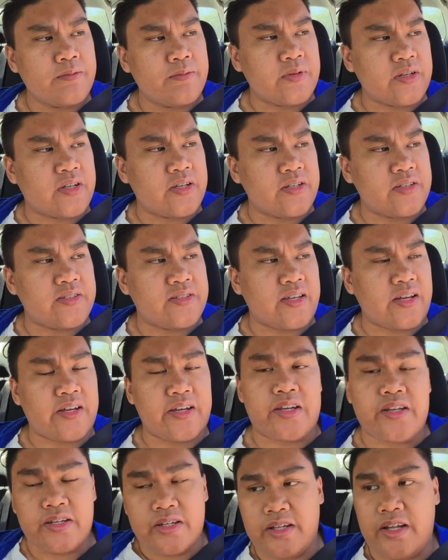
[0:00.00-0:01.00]
because
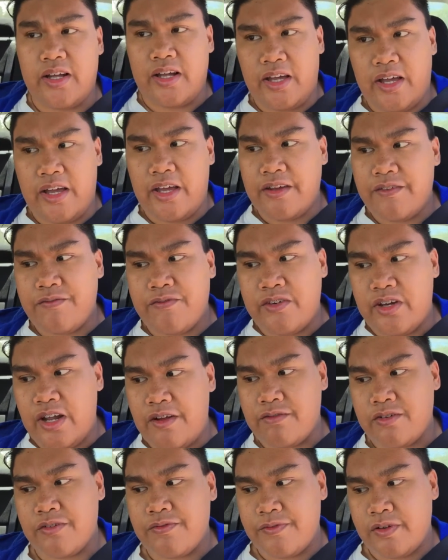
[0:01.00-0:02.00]
I, I have
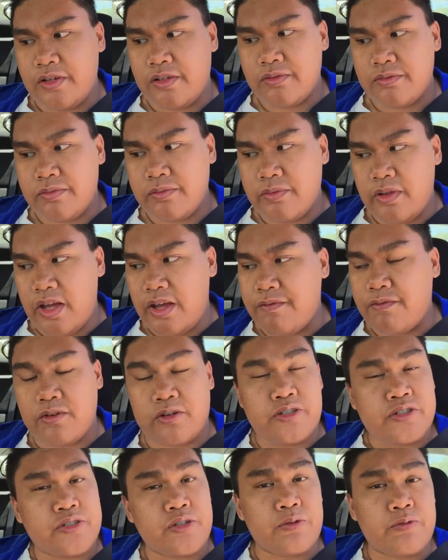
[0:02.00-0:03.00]
never felt
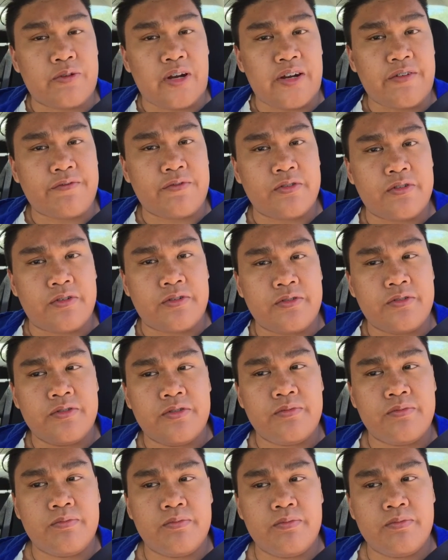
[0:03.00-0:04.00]
ever so grateful
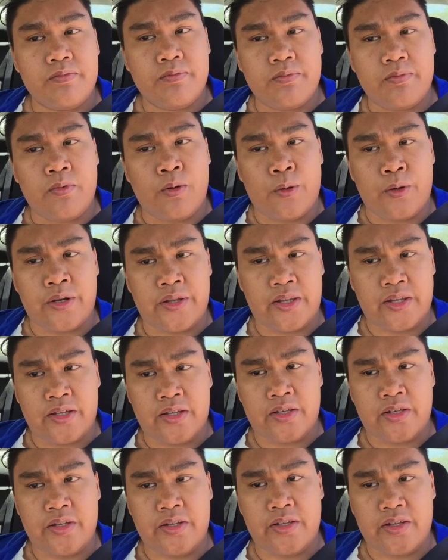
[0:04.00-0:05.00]
more
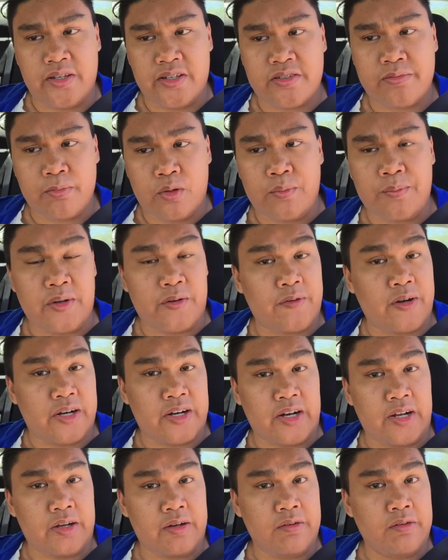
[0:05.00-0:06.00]
than this moment
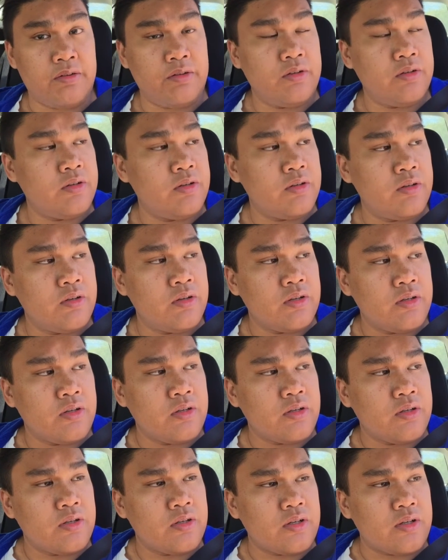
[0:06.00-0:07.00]
right now.
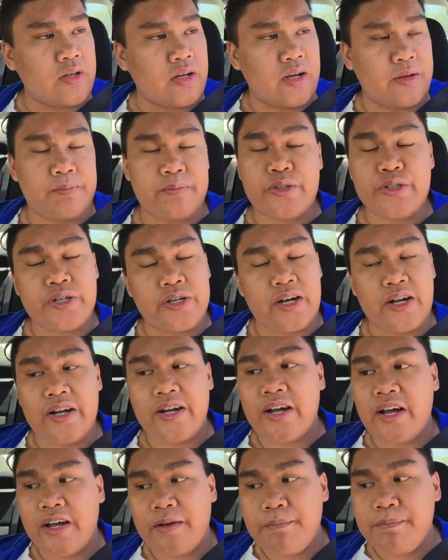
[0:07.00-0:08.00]
I'm sure
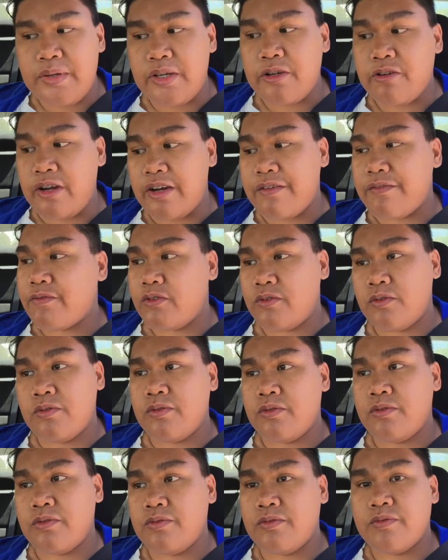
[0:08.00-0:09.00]
I'll be
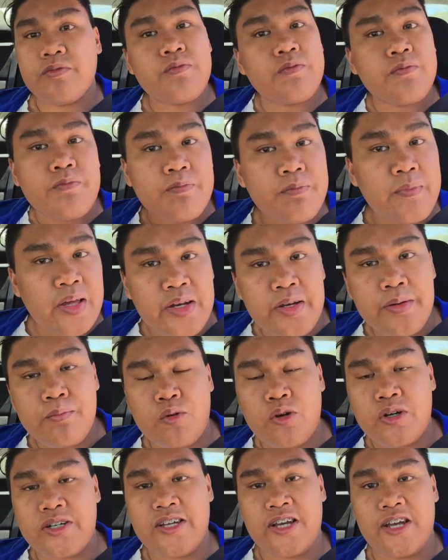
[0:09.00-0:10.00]
grateful many
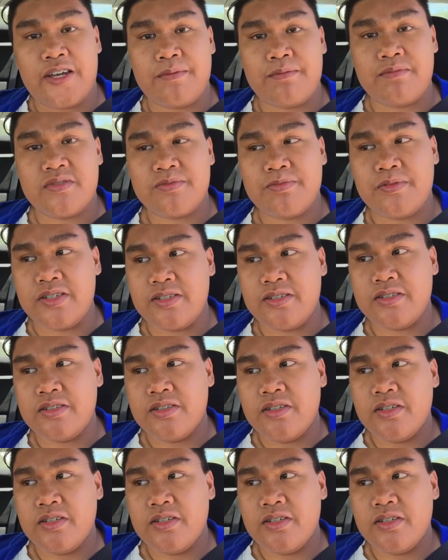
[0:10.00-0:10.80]
more times, but